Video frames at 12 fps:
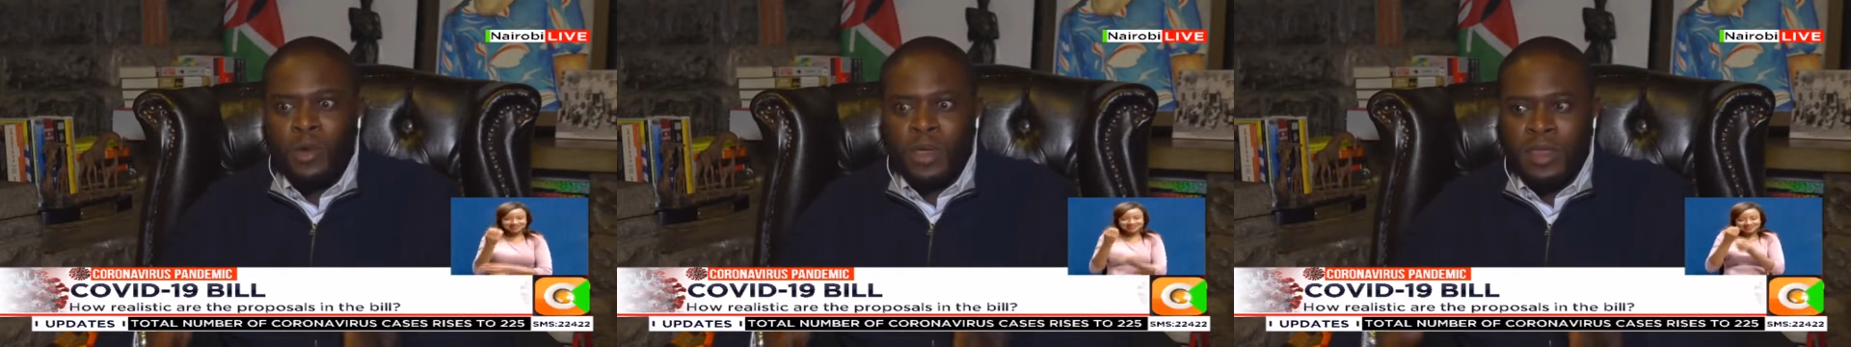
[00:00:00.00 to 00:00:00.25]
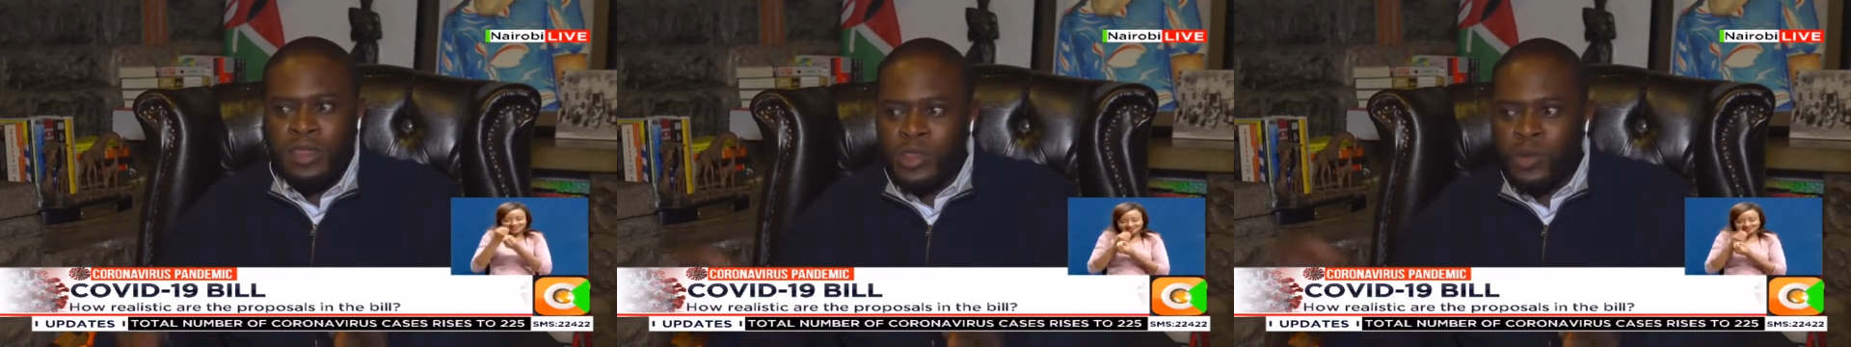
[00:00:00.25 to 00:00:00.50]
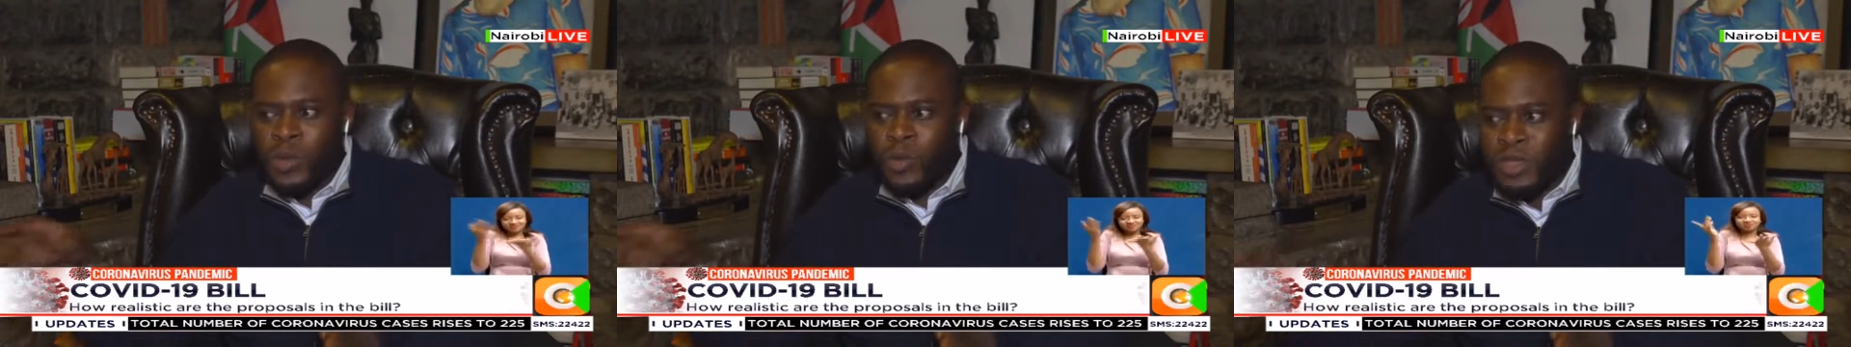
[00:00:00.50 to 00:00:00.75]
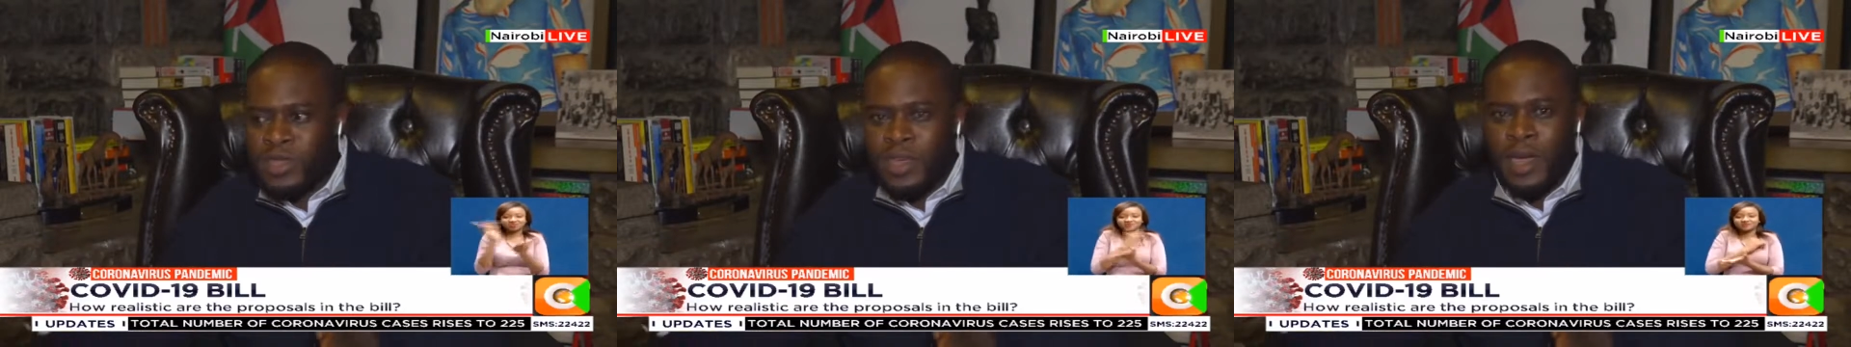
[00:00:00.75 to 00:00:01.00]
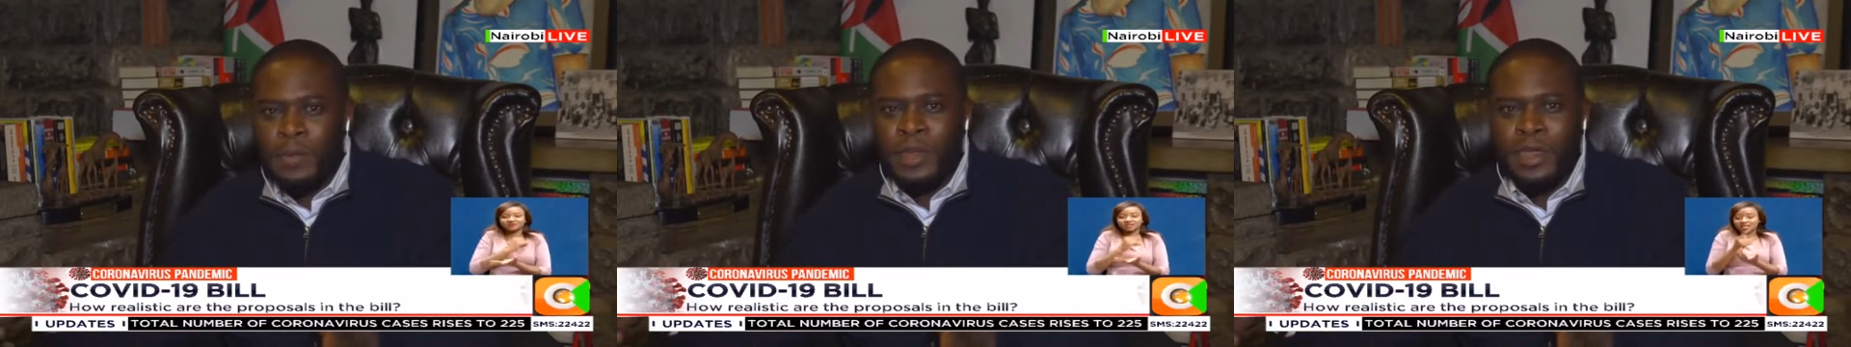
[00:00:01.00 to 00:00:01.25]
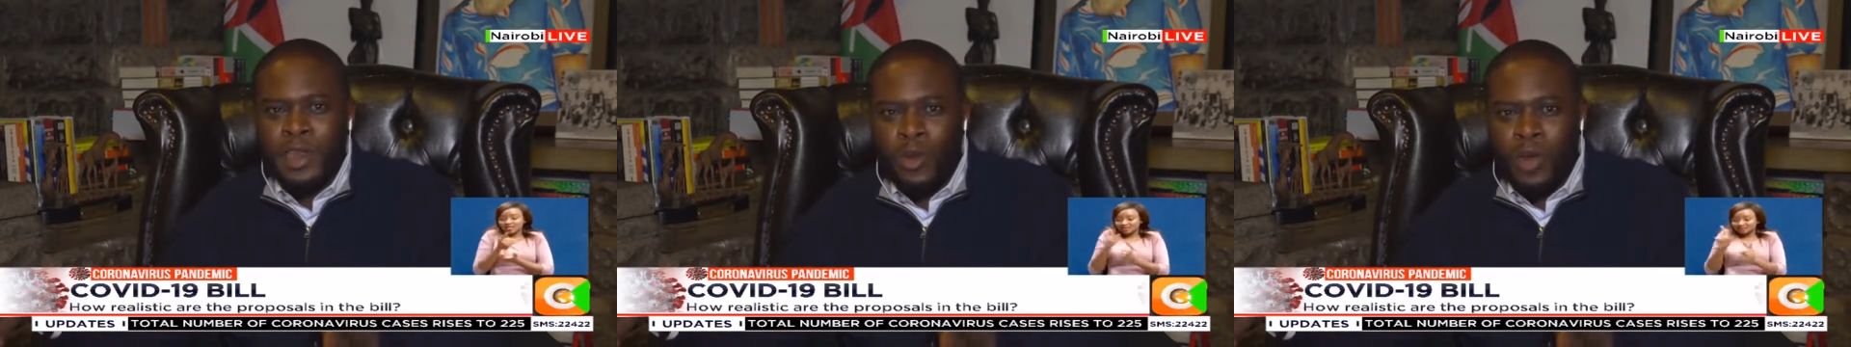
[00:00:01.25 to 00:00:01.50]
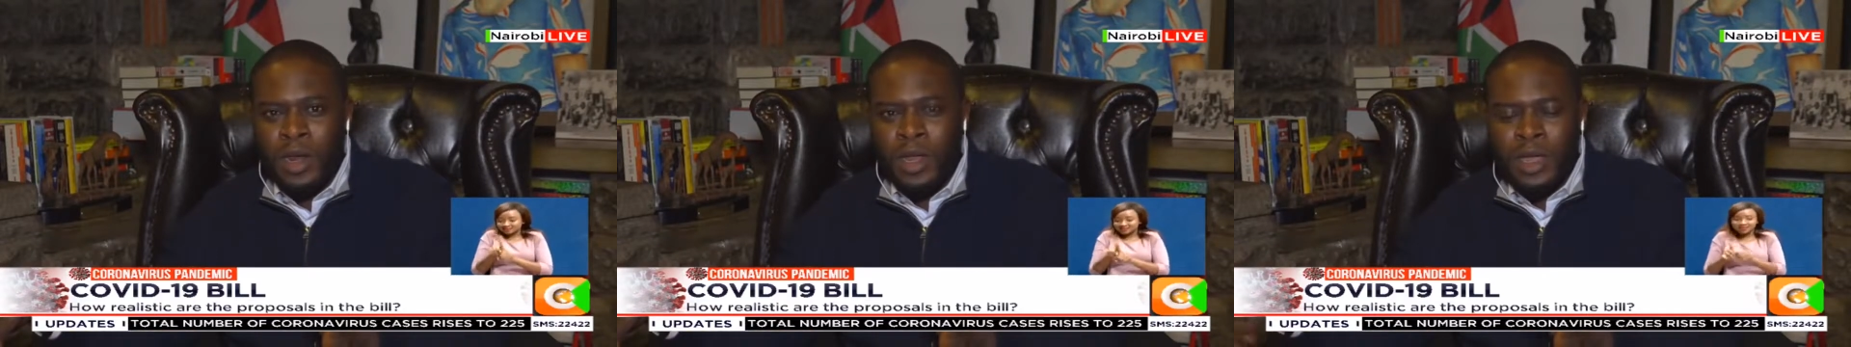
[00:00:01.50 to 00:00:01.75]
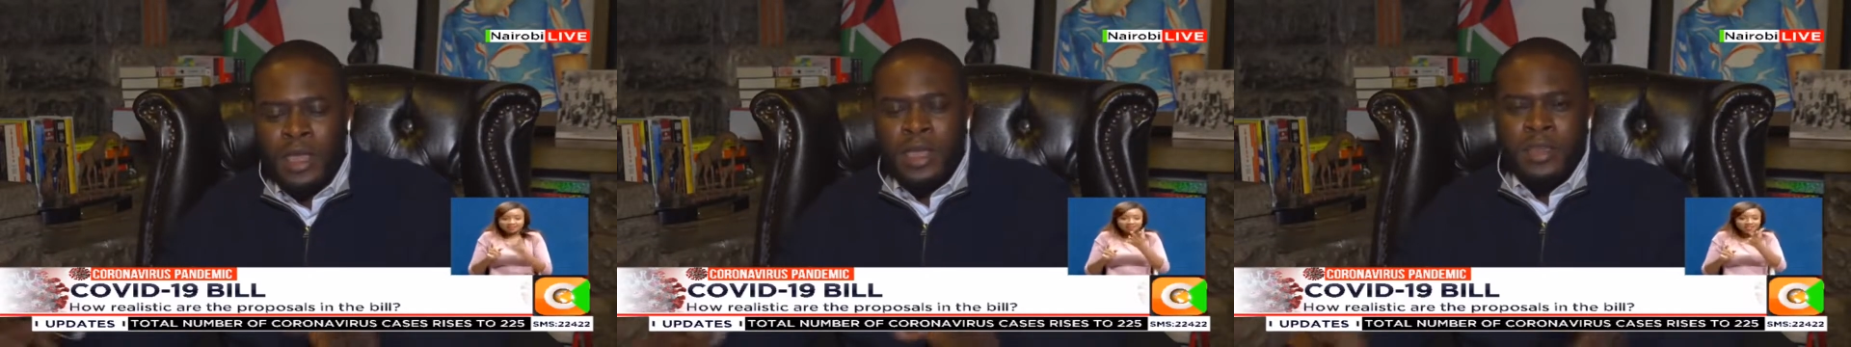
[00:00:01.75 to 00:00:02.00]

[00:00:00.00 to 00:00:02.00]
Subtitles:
okay, this is what we're seeing happening in Rwanda.